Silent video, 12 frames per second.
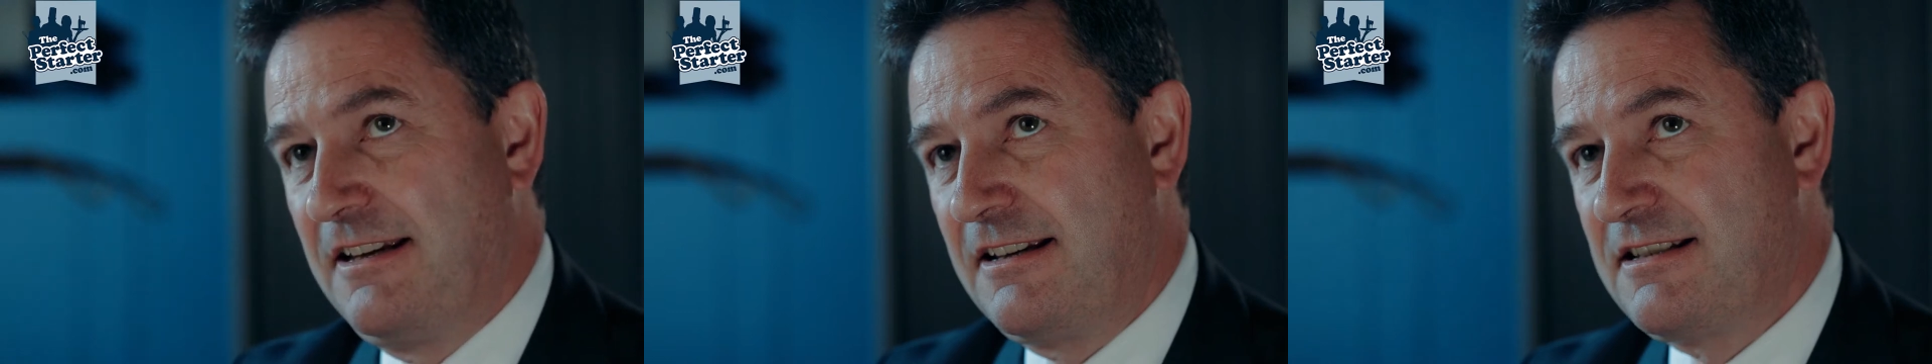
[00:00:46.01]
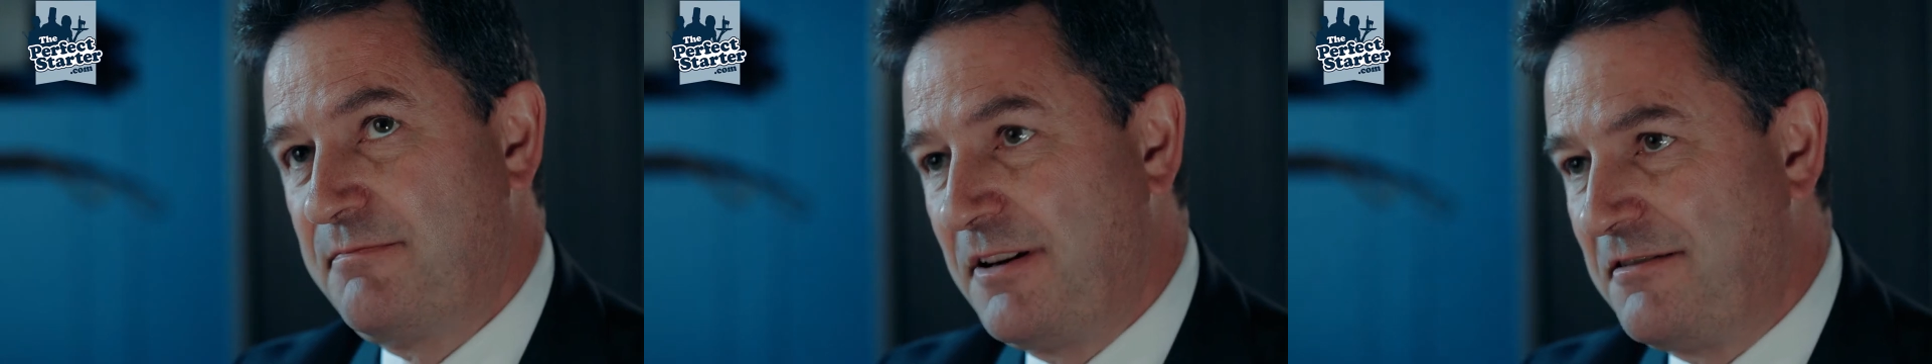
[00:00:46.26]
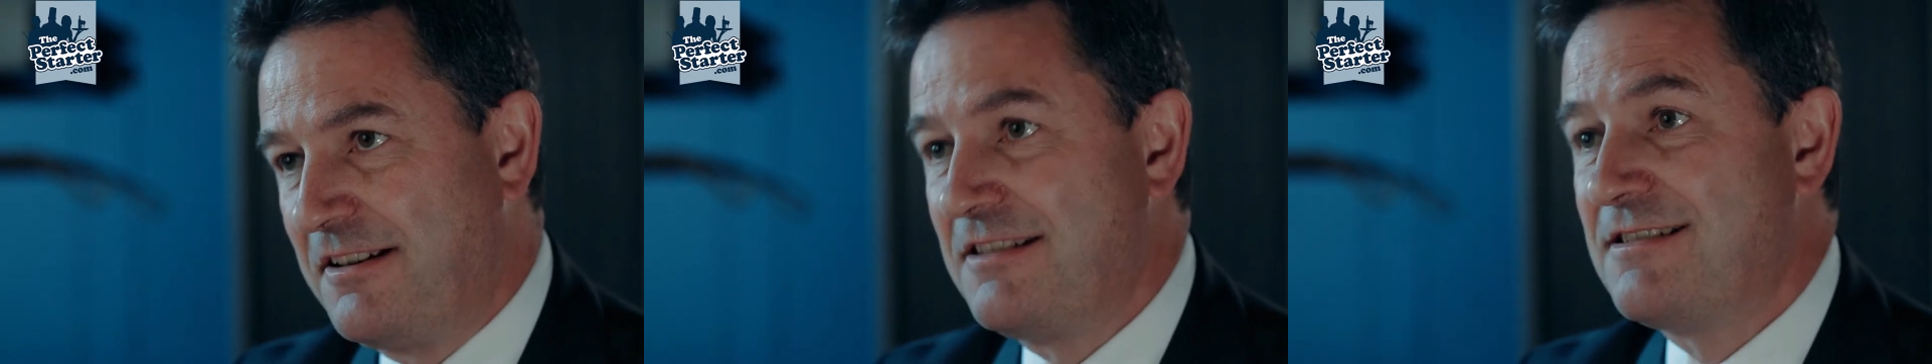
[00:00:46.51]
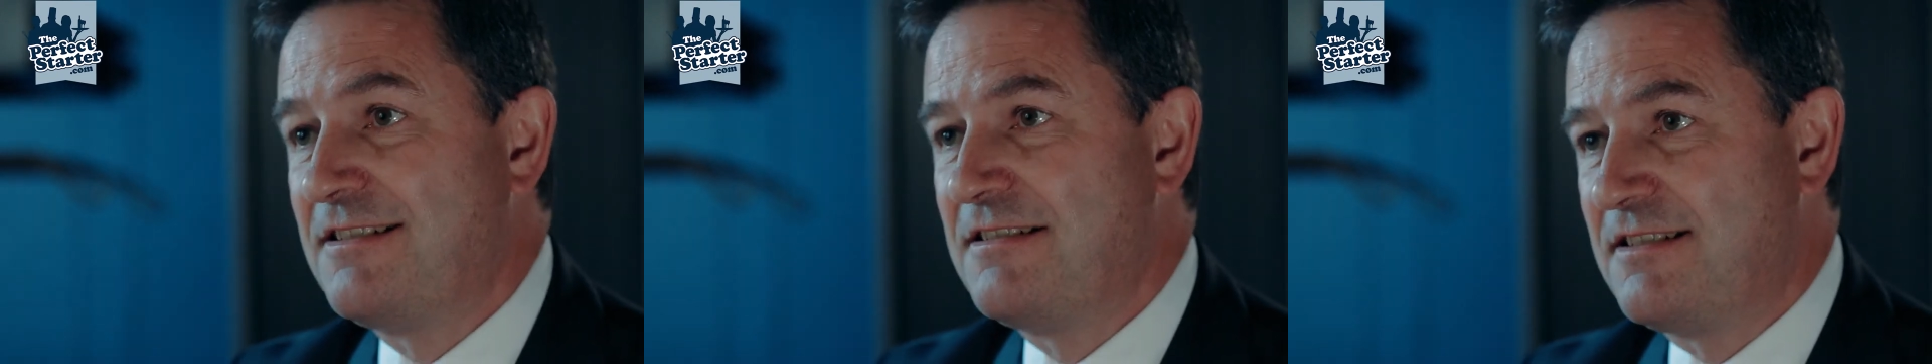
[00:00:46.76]

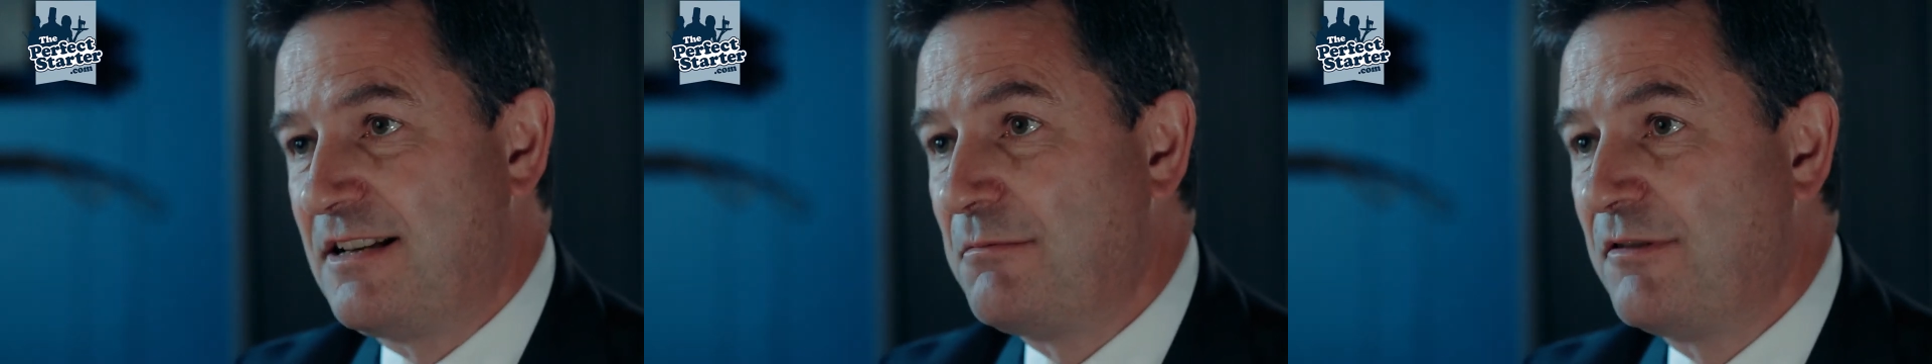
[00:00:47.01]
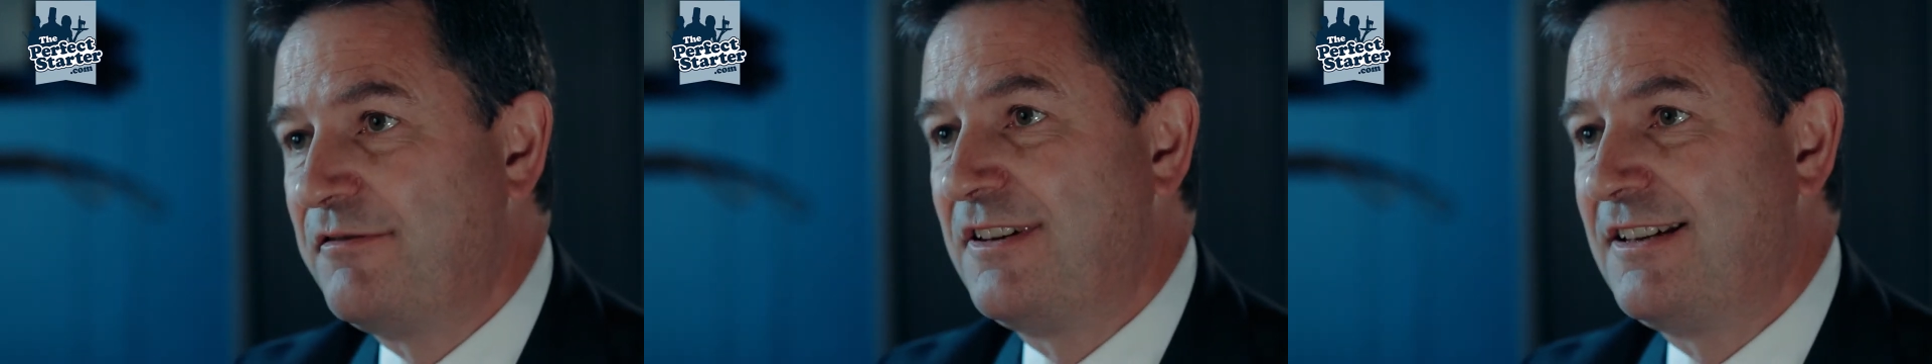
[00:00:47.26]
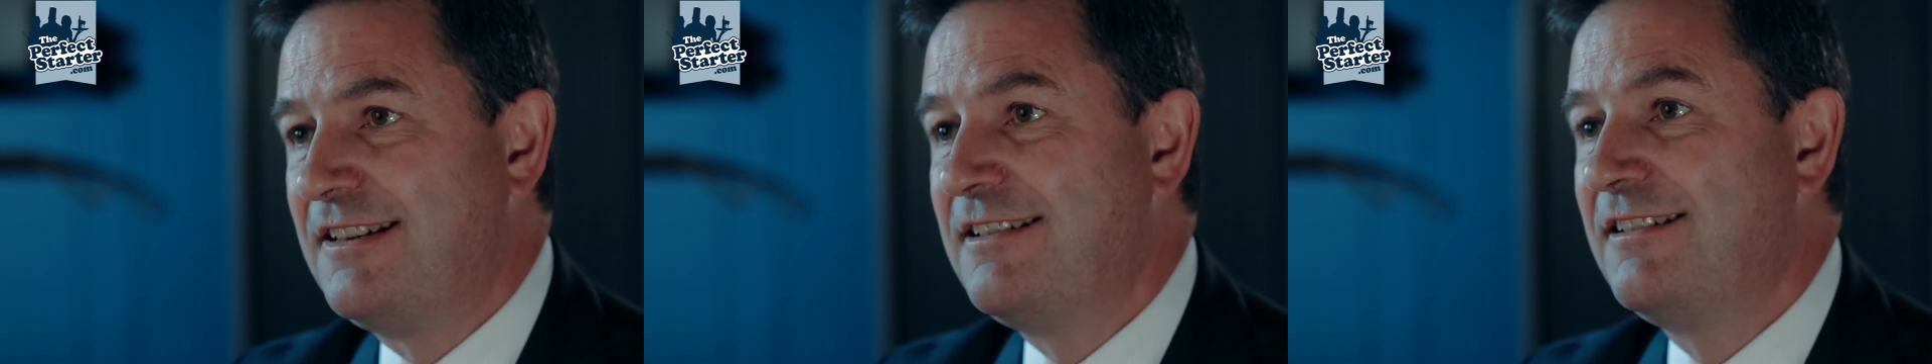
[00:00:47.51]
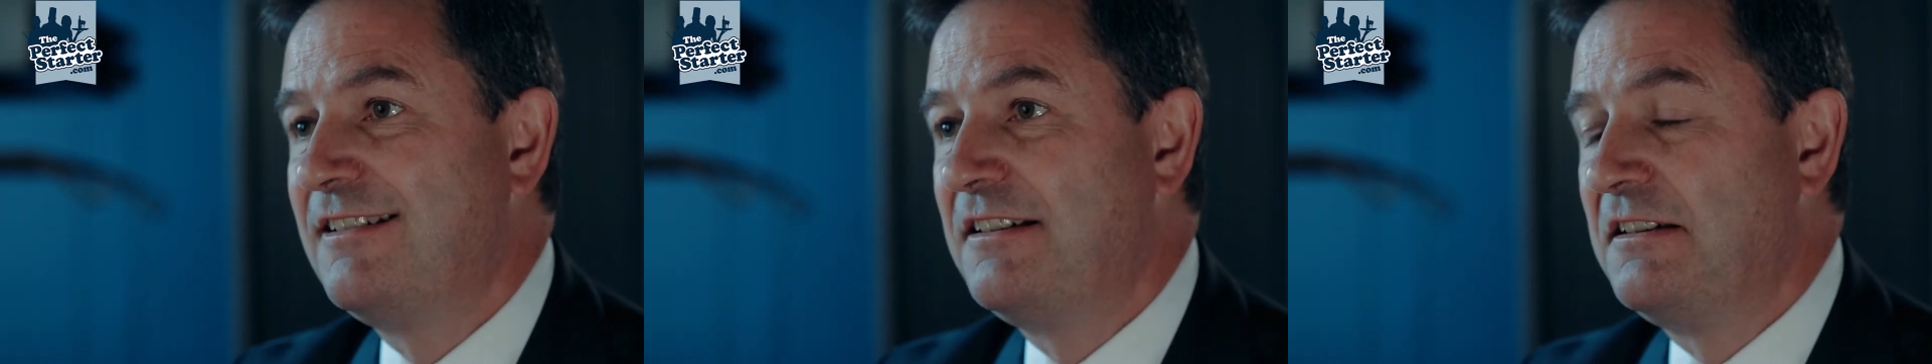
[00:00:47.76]
experience some of the